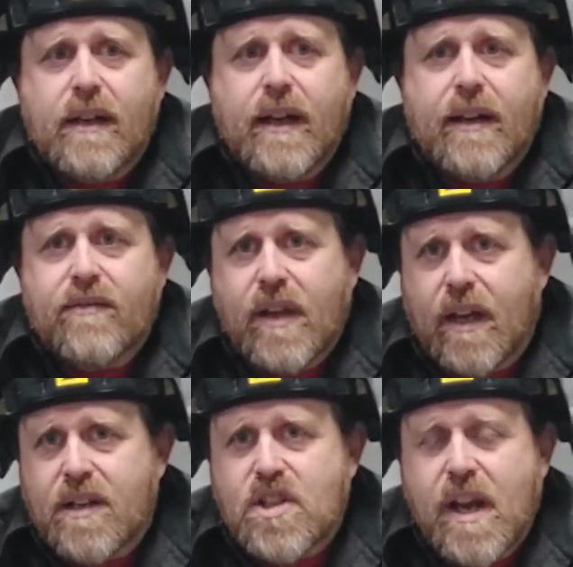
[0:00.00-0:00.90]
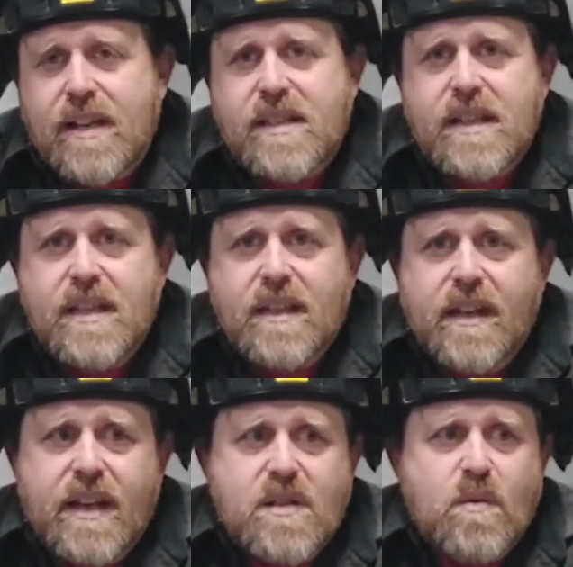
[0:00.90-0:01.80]
I've got a chassis in the
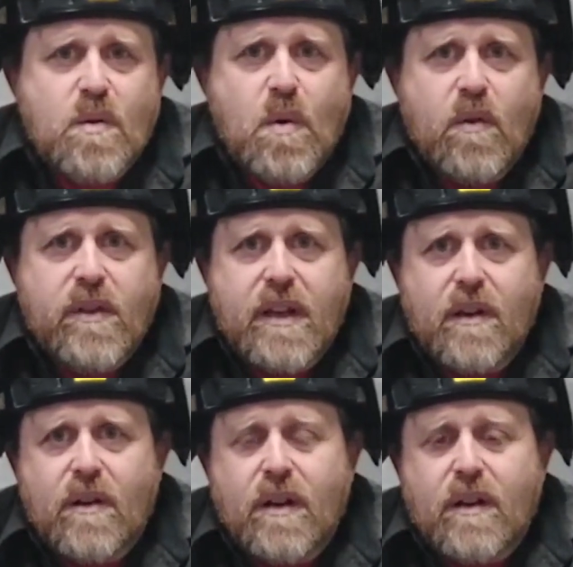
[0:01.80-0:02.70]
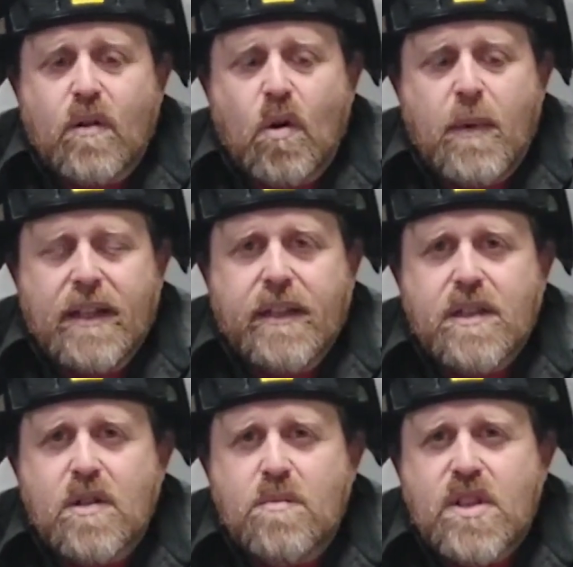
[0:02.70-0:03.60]
next room over there, a chrome Ollie
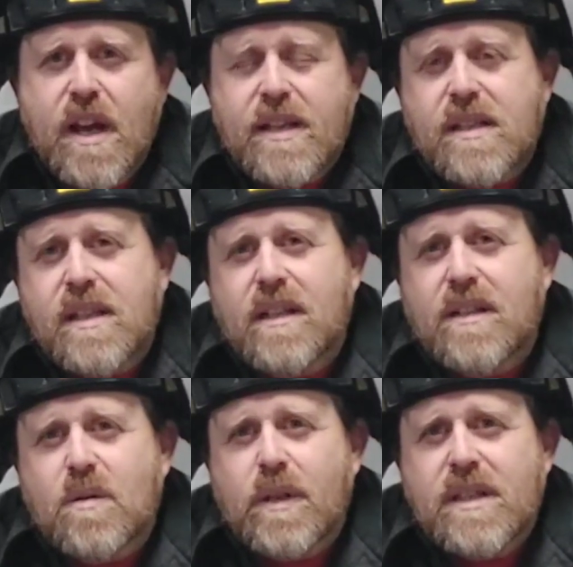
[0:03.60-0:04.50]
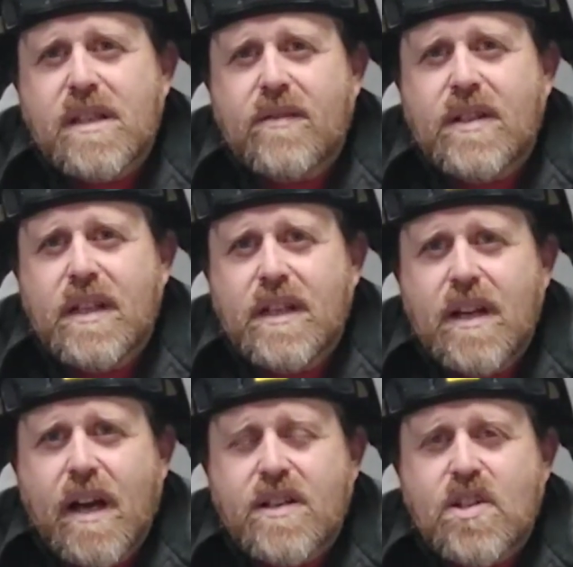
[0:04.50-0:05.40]
tube chassis and a 2017
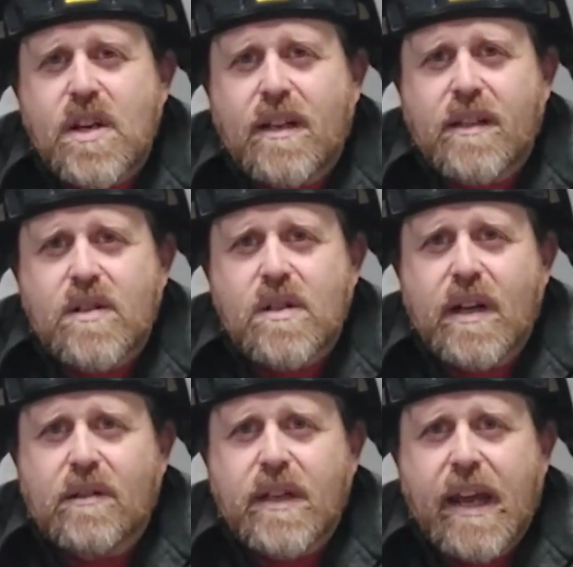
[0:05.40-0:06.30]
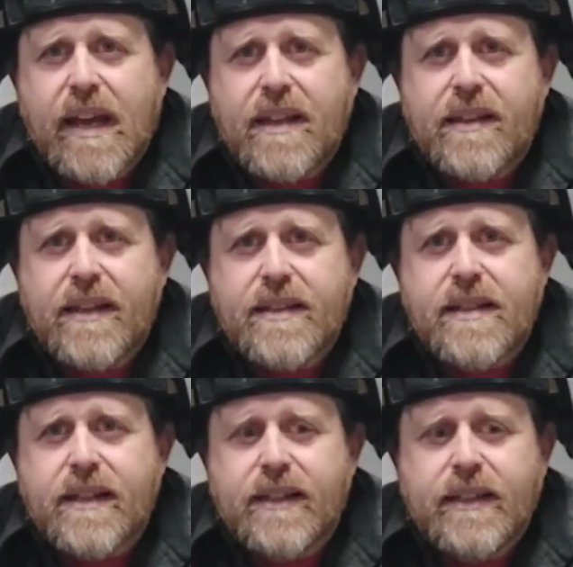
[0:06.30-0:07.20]
Dodge Challenger Hellcat that
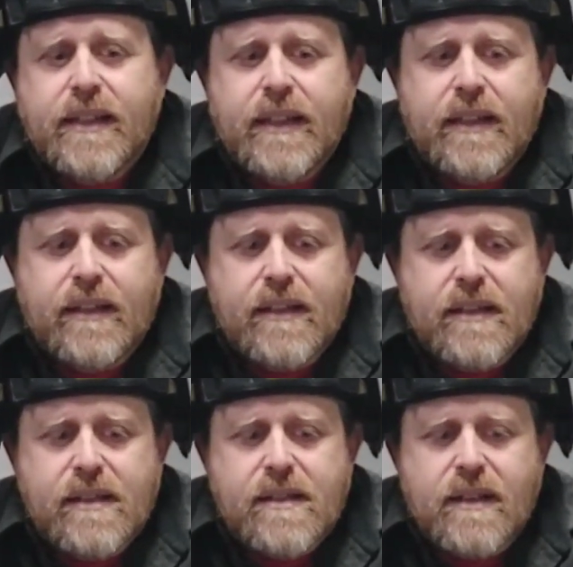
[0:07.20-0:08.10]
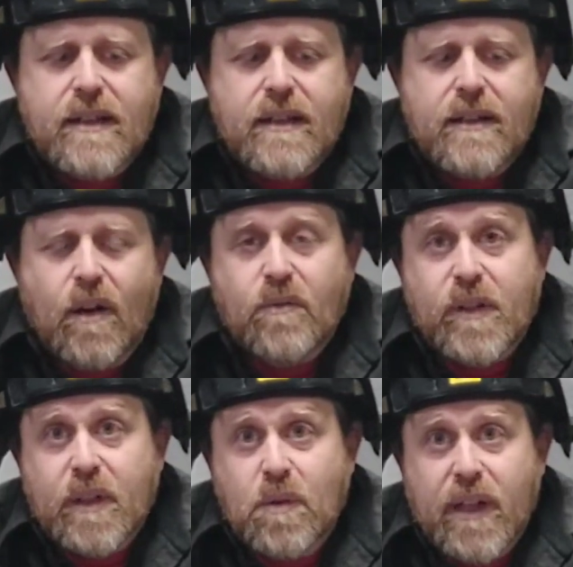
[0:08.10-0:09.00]
is
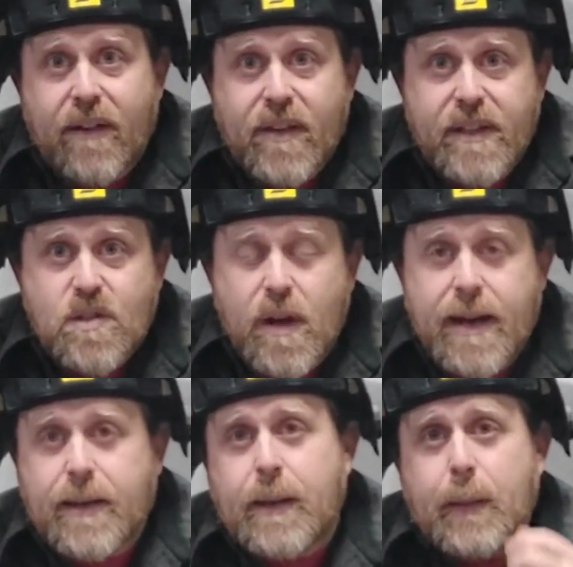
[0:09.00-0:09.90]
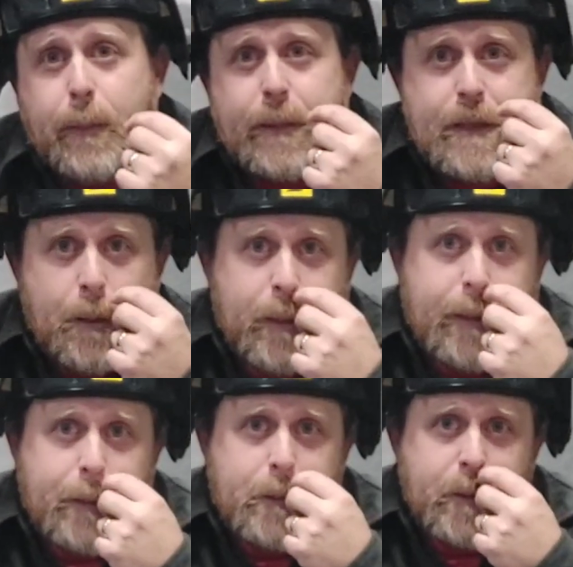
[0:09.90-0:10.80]
hopefully we'll have on the track this coming
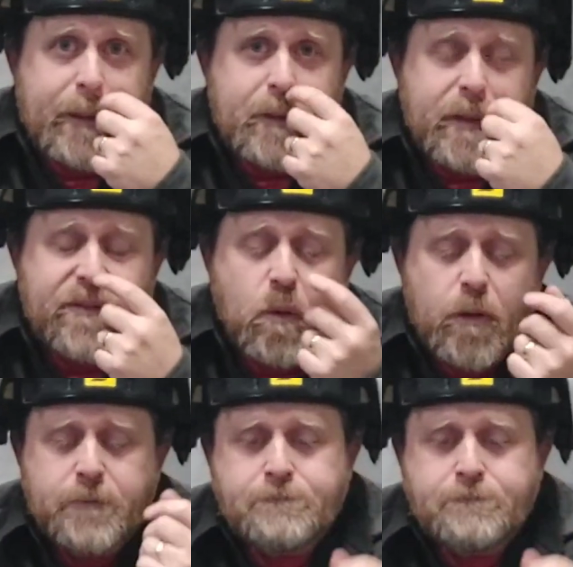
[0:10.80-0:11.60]
year, 2024.